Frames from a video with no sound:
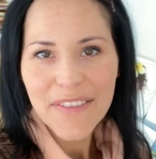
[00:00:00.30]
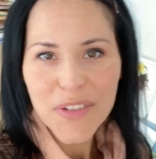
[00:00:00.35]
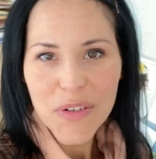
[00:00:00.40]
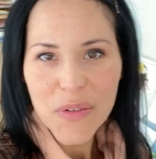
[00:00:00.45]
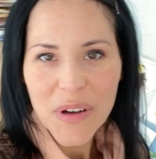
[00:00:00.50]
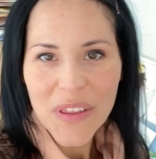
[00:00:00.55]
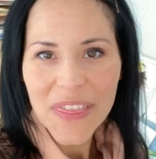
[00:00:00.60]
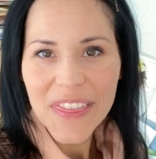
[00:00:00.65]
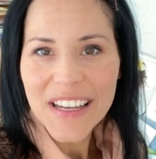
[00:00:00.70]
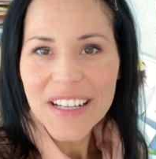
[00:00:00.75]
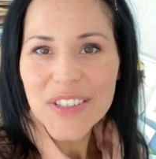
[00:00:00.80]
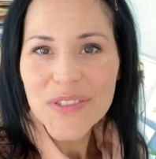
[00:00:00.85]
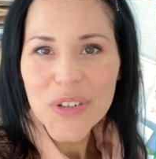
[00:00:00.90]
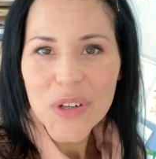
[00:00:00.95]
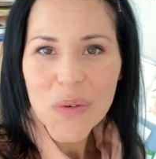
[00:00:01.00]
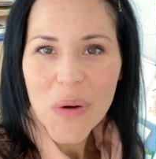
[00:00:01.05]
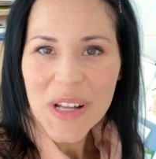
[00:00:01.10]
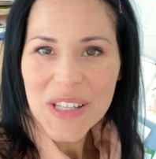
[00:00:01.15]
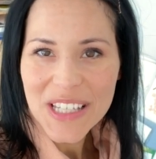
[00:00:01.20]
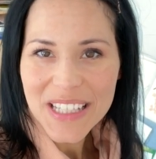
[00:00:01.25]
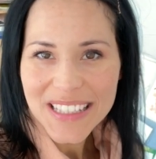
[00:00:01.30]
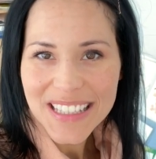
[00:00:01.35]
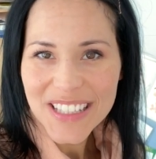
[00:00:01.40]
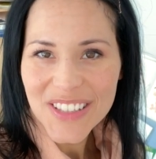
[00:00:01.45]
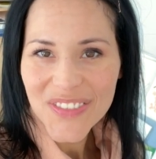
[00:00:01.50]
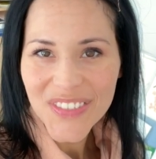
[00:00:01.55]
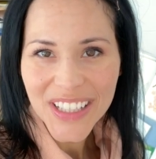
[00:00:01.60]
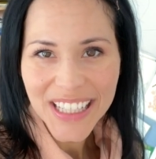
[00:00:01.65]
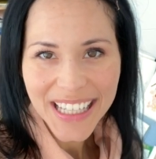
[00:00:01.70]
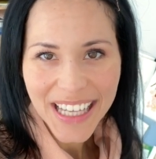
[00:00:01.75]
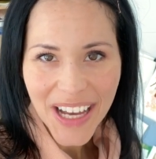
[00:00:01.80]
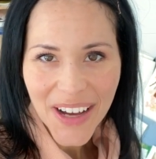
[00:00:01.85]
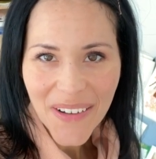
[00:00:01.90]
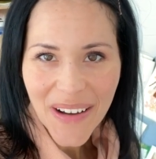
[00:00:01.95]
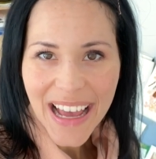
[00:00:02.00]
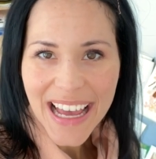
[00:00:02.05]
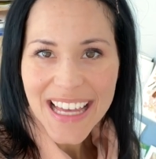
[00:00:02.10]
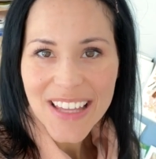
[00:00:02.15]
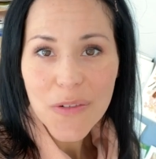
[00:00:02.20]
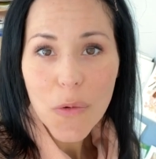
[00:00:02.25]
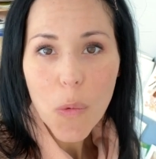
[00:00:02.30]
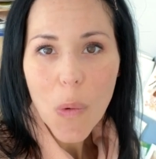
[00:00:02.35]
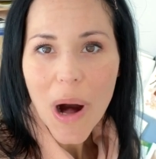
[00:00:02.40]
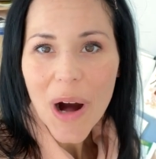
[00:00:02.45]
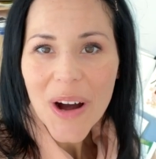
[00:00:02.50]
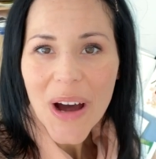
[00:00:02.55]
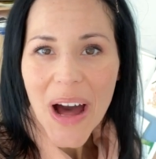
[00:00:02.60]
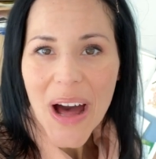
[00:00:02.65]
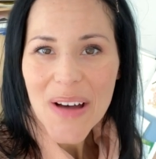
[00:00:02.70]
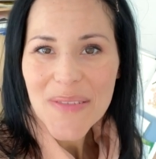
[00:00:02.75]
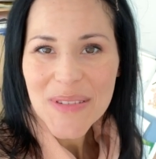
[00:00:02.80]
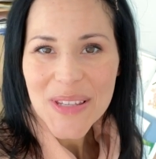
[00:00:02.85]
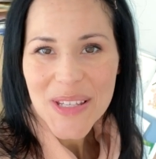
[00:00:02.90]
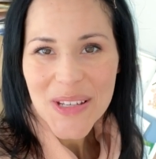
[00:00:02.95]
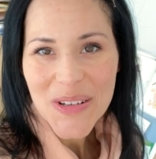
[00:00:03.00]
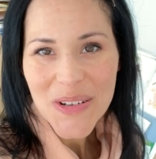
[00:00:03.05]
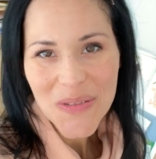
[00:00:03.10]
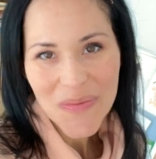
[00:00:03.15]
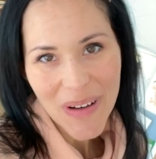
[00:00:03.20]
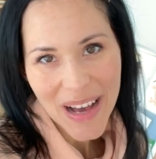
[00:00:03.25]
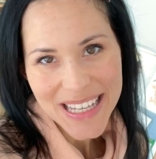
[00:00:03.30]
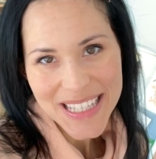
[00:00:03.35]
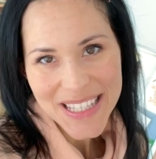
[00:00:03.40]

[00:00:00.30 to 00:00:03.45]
everyone, thanks for watching this video and welcome to my